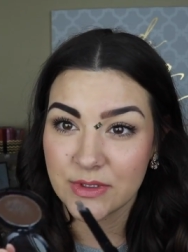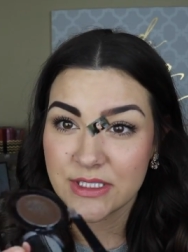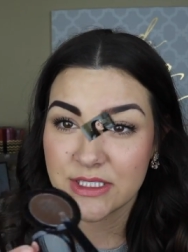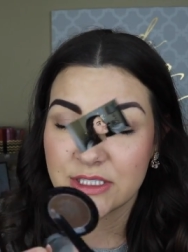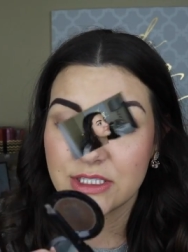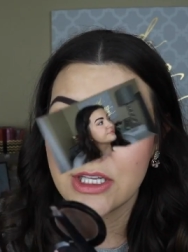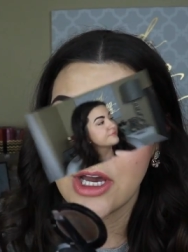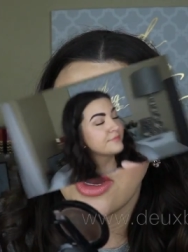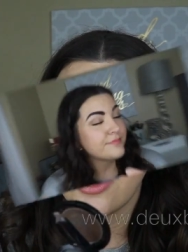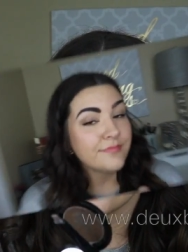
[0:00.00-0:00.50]

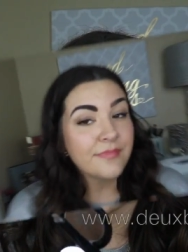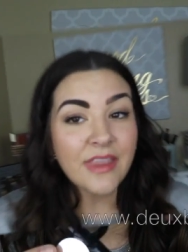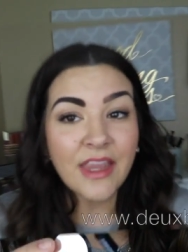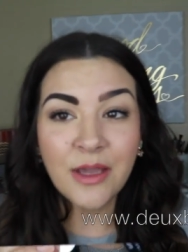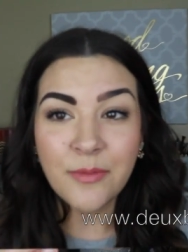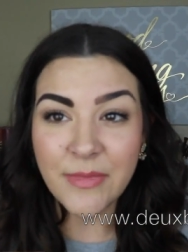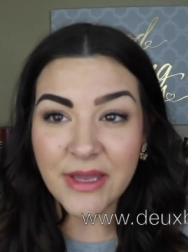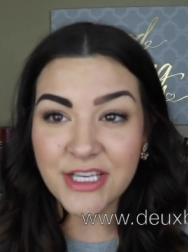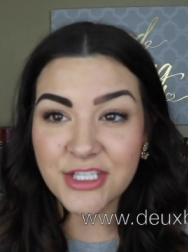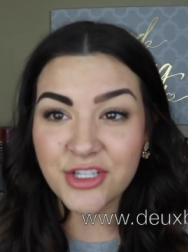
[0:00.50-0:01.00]
So
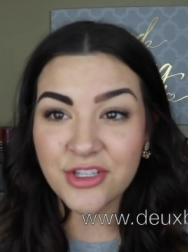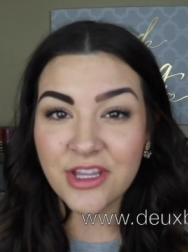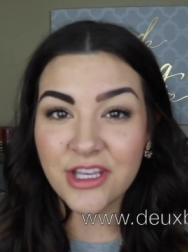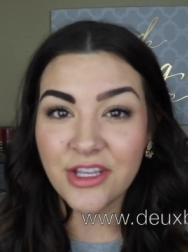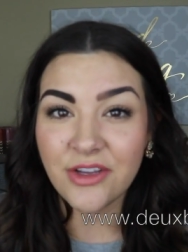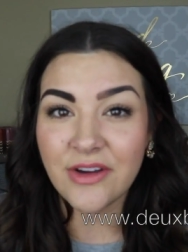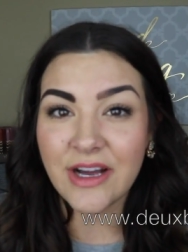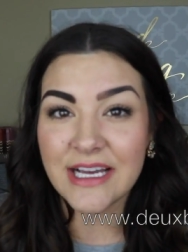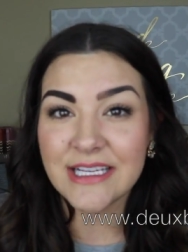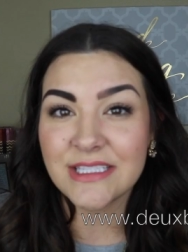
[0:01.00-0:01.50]
make sure that
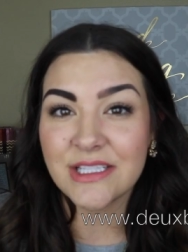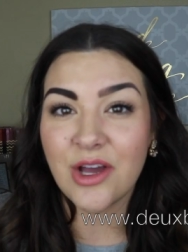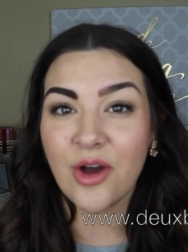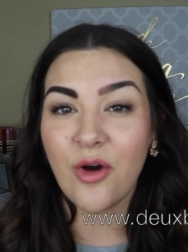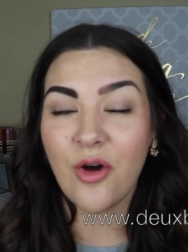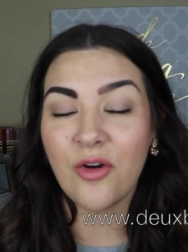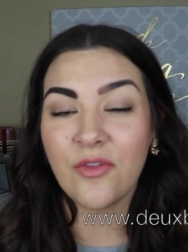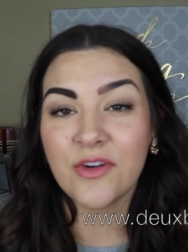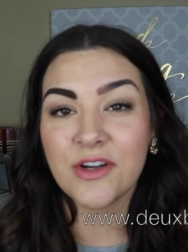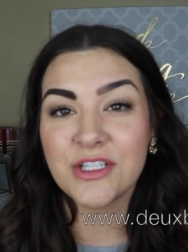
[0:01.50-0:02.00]
you guys
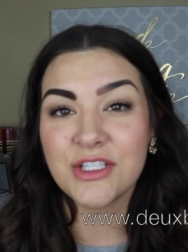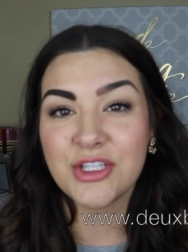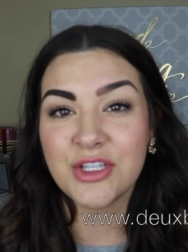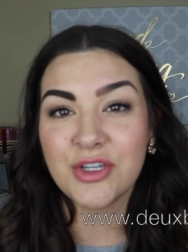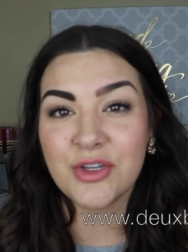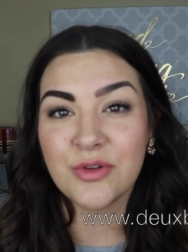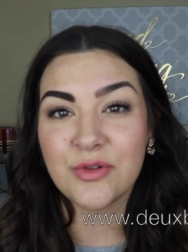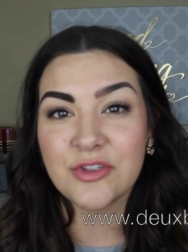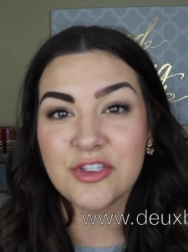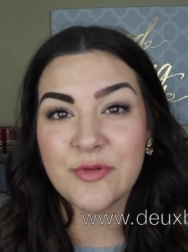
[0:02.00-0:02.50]
go over
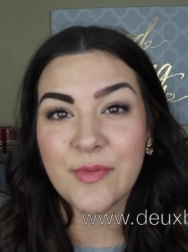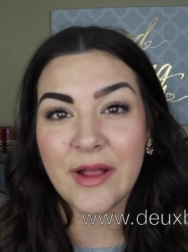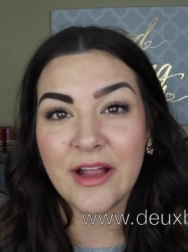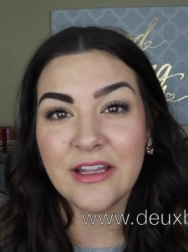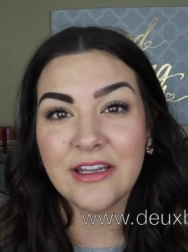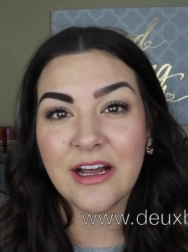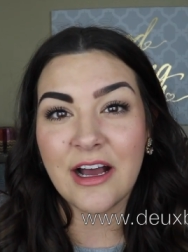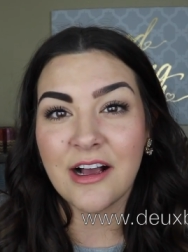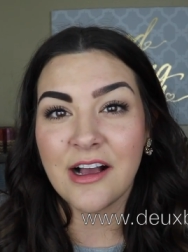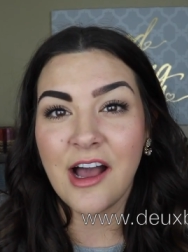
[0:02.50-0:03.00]
to
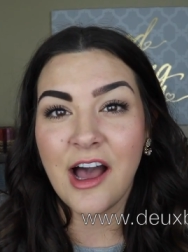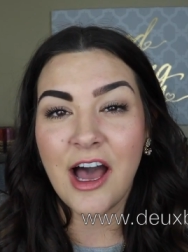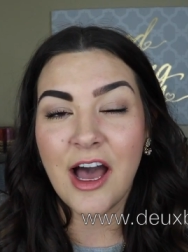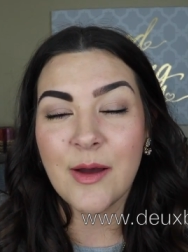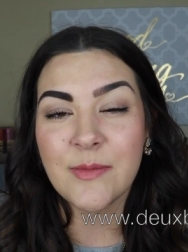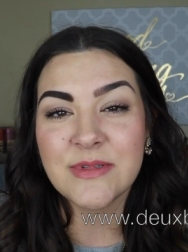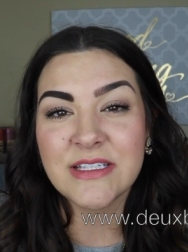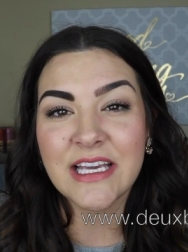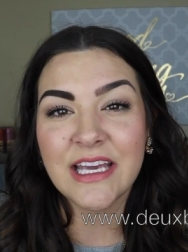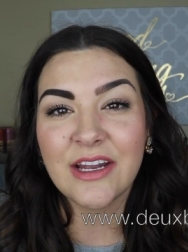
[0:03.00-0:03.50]

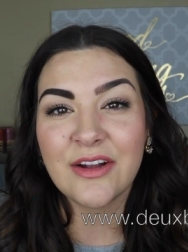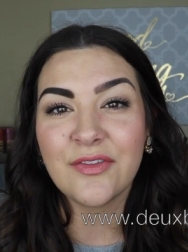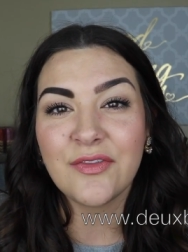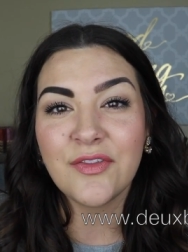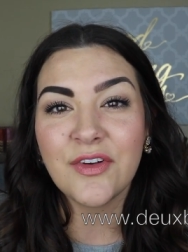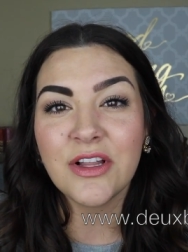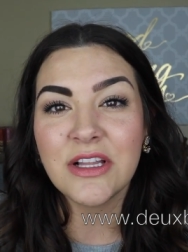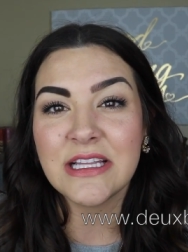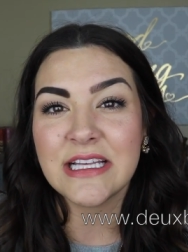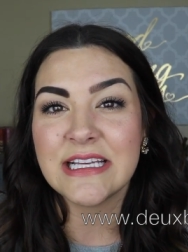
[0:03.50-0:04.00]
dobella.com to get a
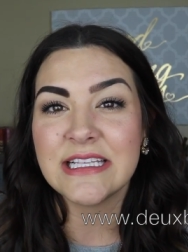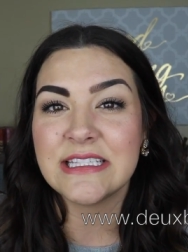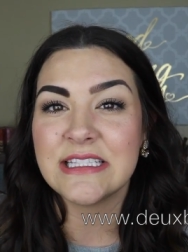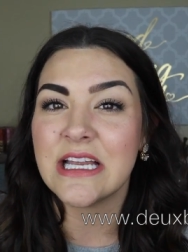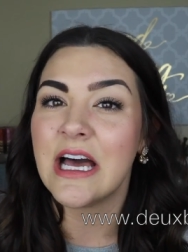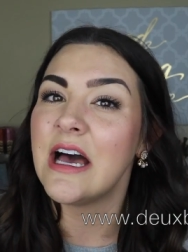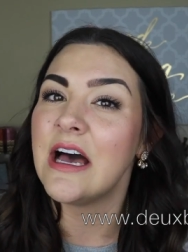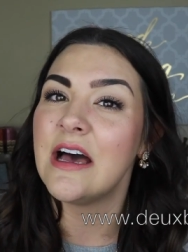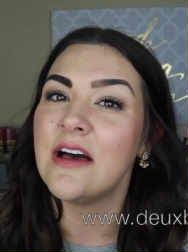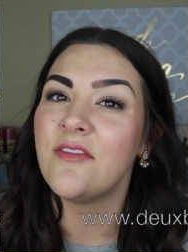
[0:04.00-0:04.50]
full list
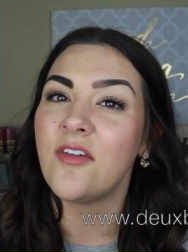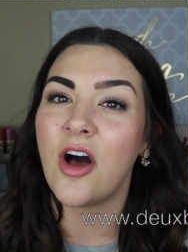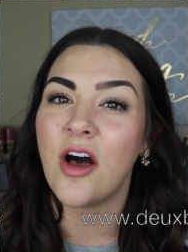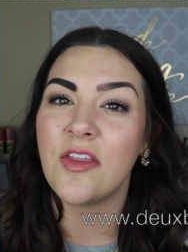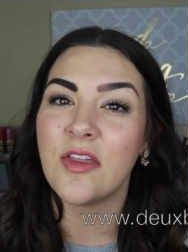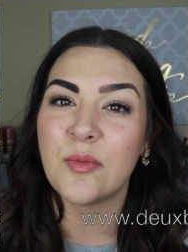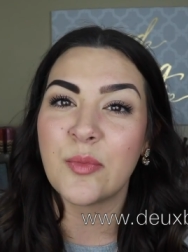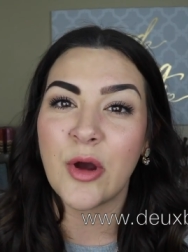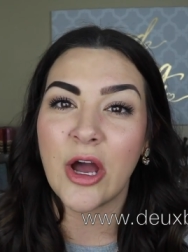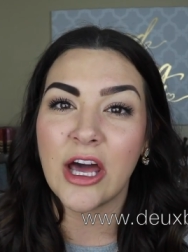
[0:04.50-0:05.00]
of
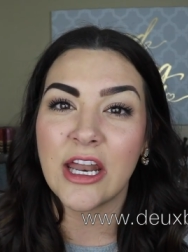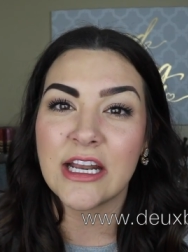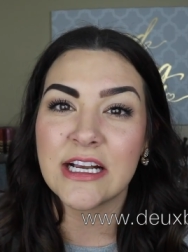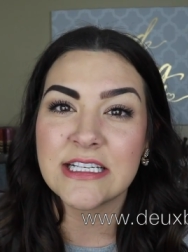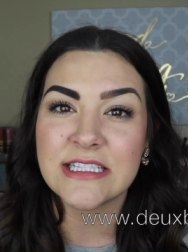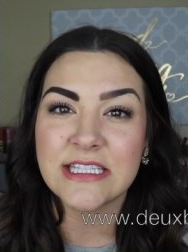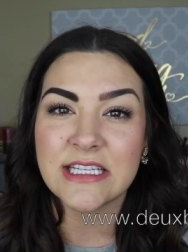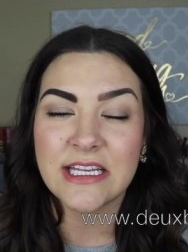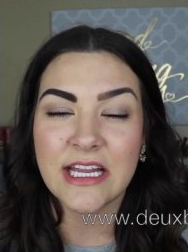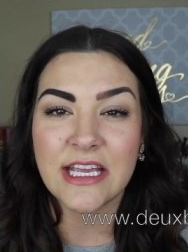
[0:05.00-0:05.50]
all the
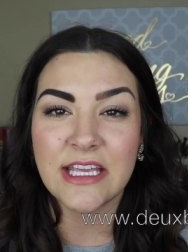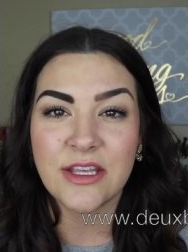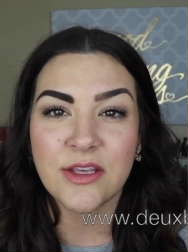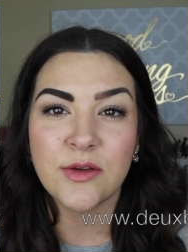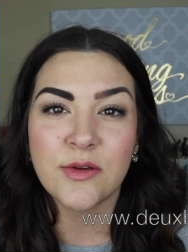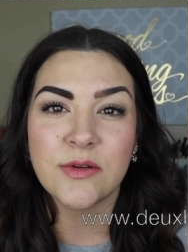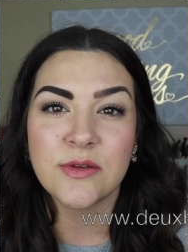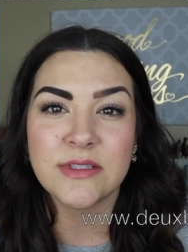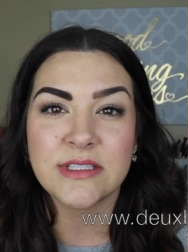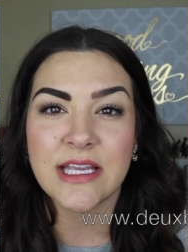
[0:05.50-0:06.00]
products that I
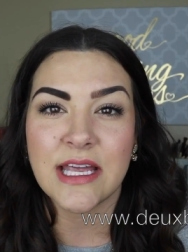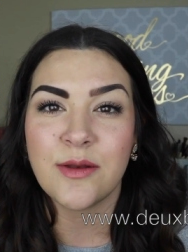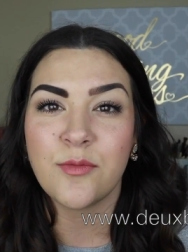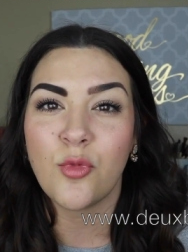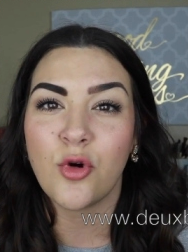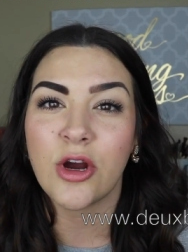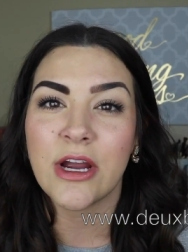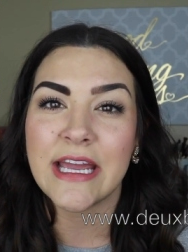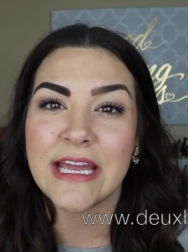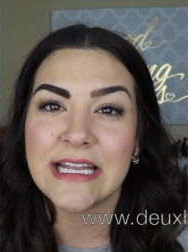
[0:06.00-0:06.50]
used and
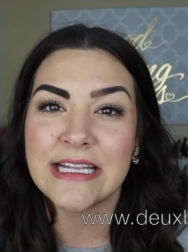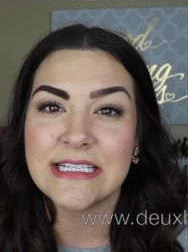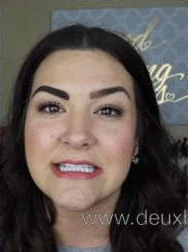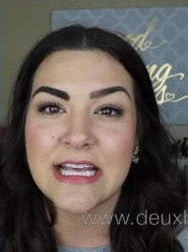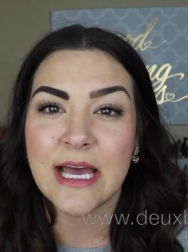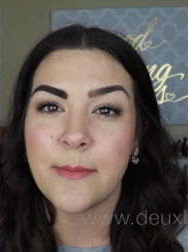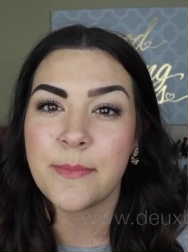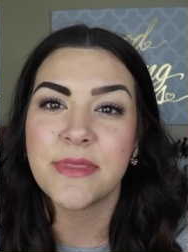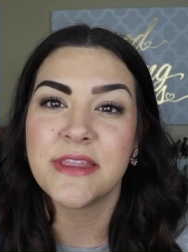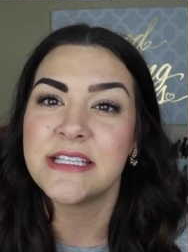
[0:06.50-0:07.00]
more
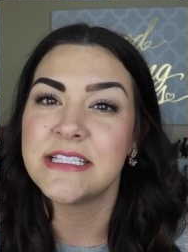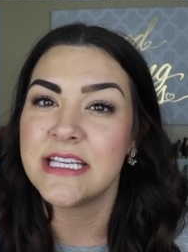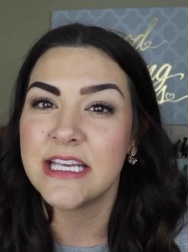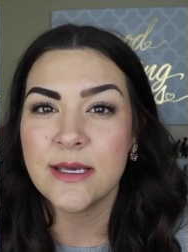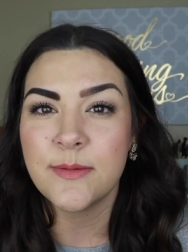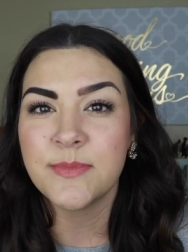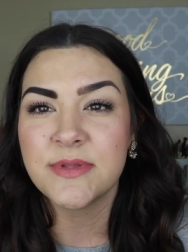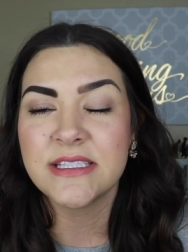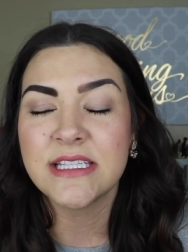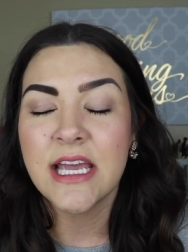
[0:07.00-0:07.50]
in-depth
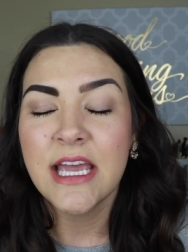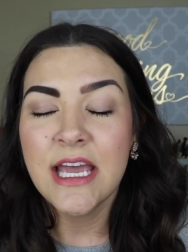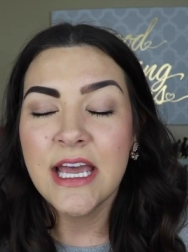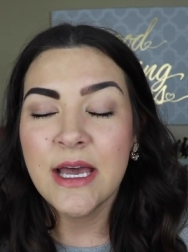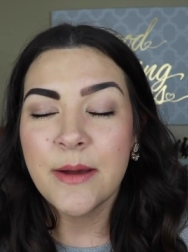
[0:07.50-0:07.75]
tips.